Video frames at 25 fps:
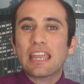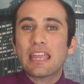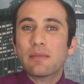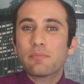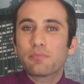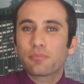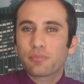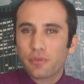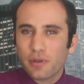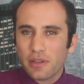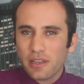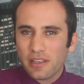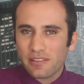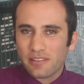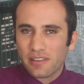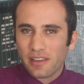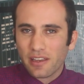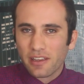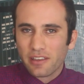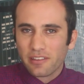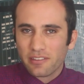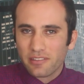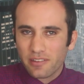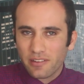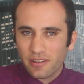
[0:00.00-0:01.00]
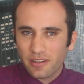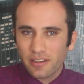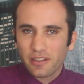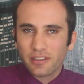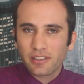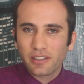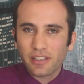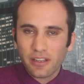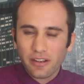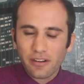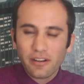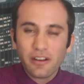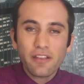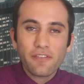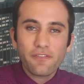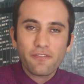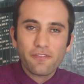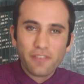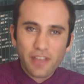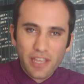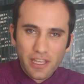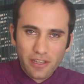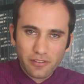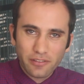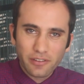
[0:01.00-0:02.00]
a pretext to declare a
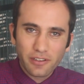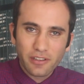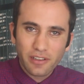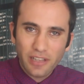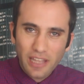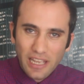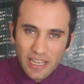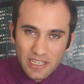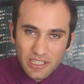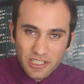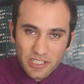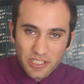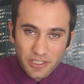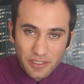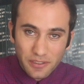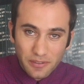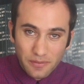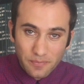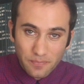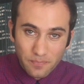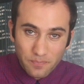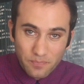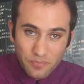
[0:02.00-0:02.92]
failed election.